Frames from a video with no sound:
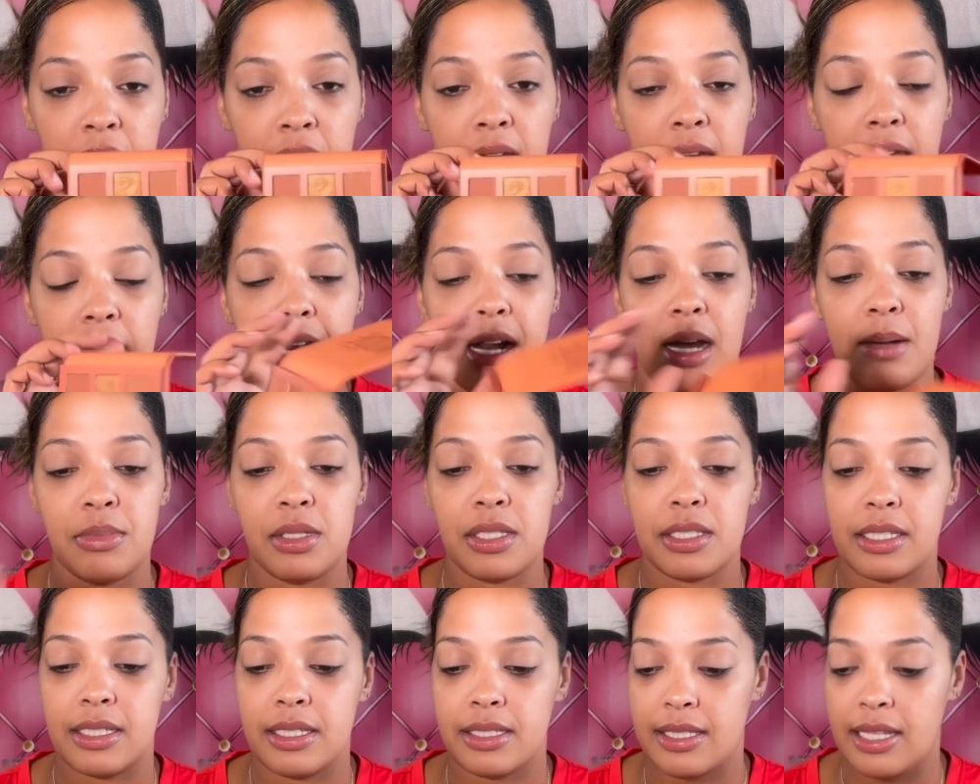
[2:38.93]
And I'm just
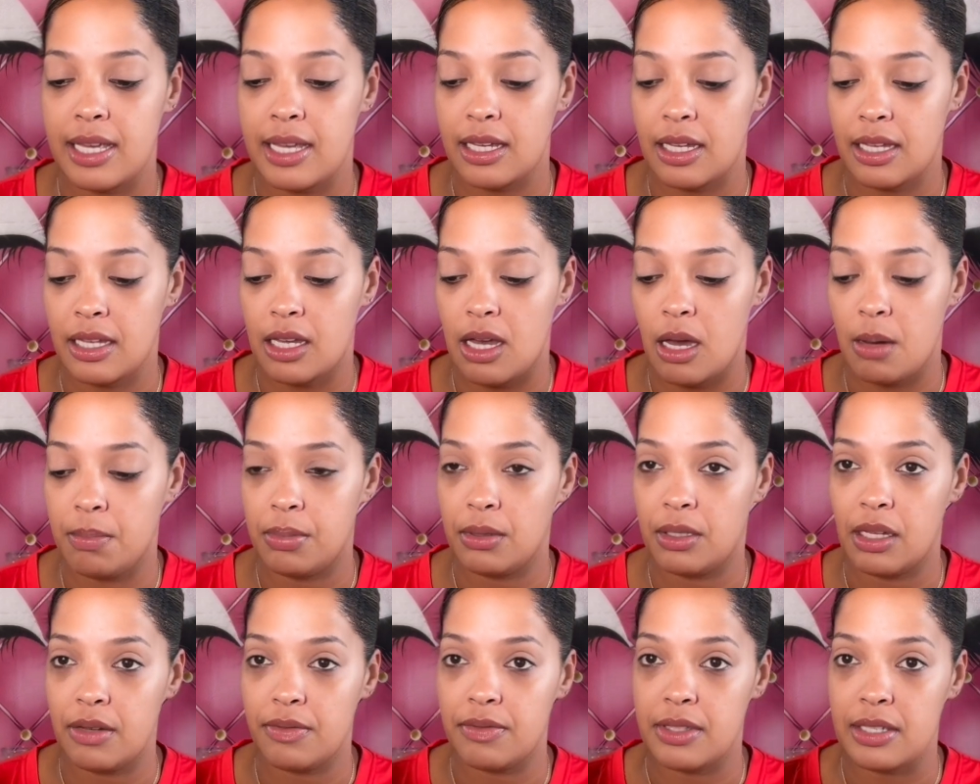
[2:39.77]
gonna take a
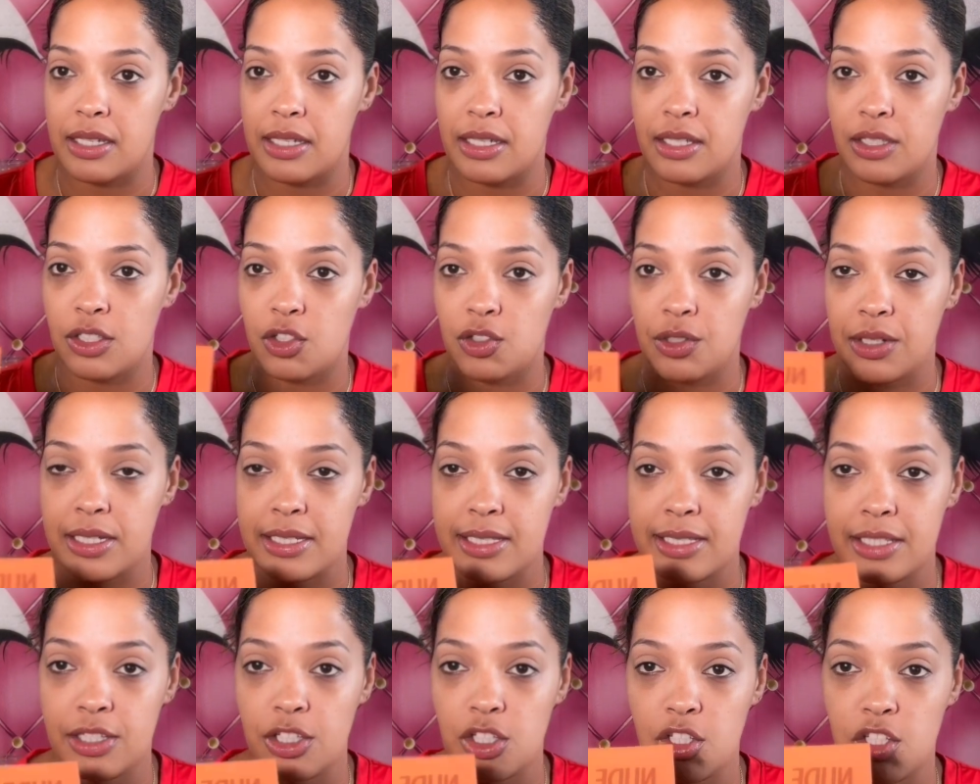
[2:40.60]
couple of these
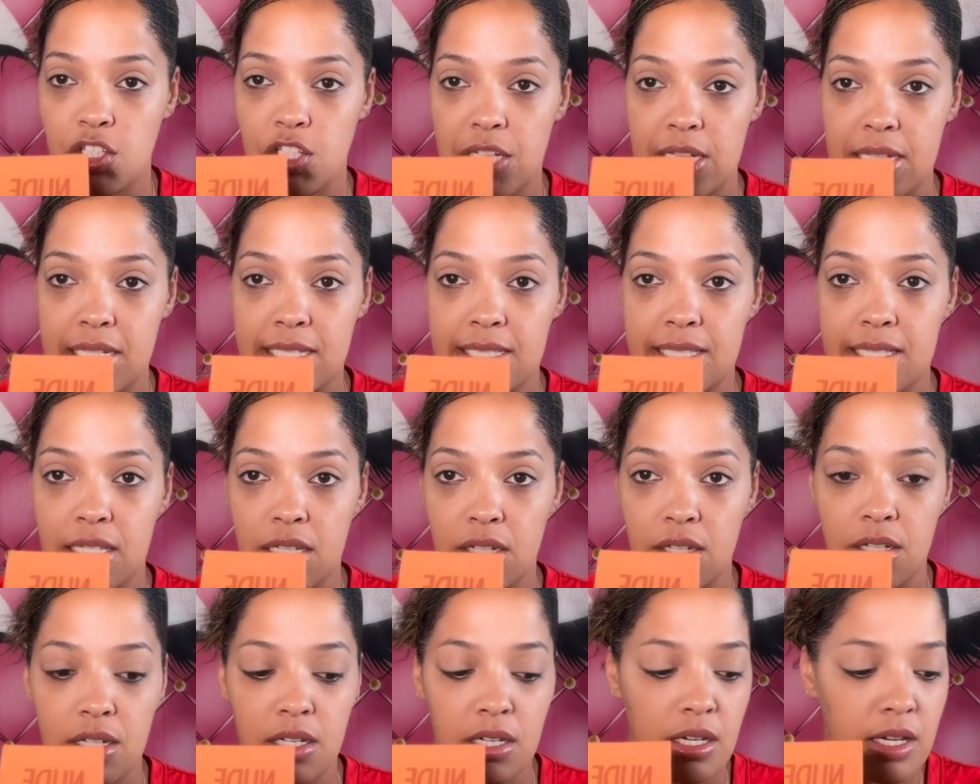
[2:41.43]
transition shades
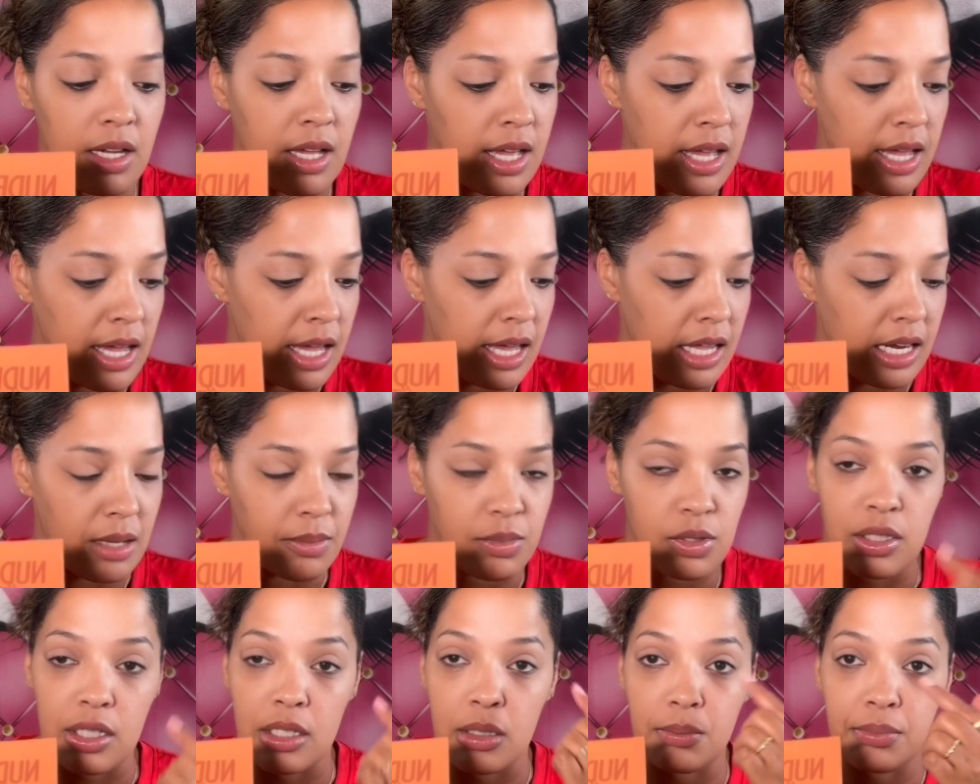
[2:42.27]
here and I'm
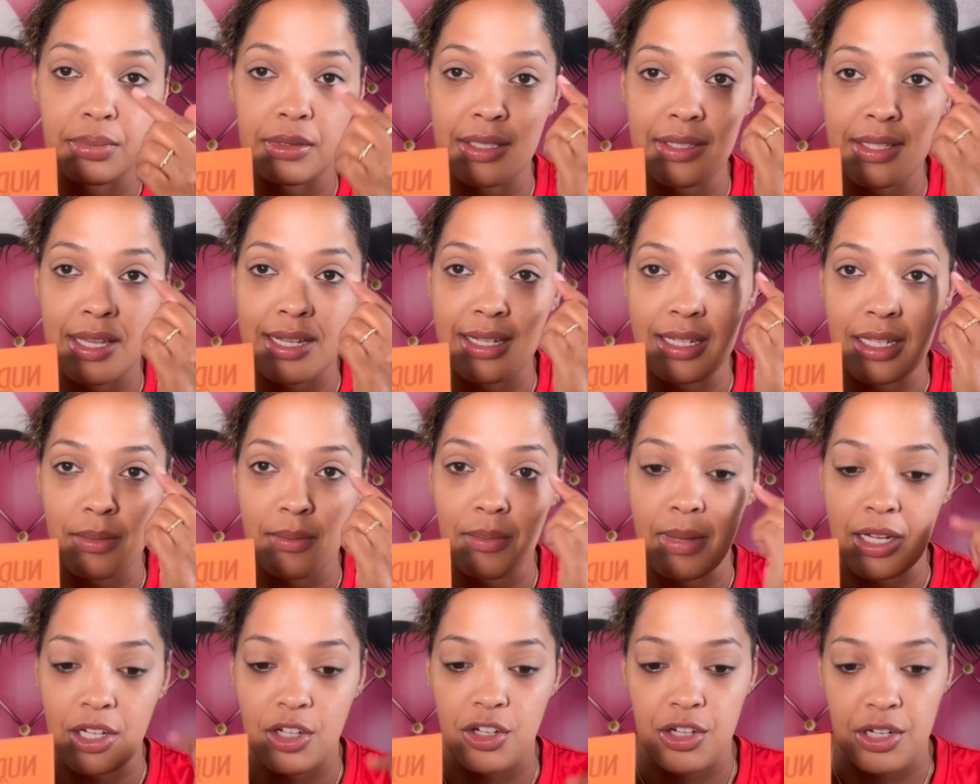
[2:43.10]
just gonna blend that in
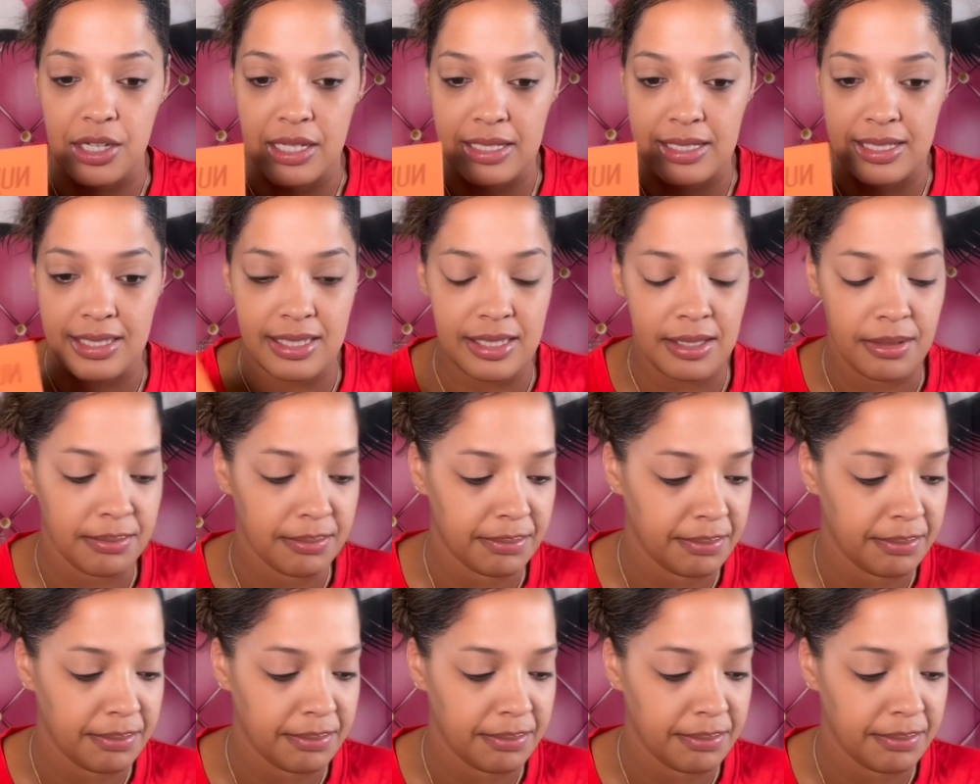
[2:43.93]
my crease.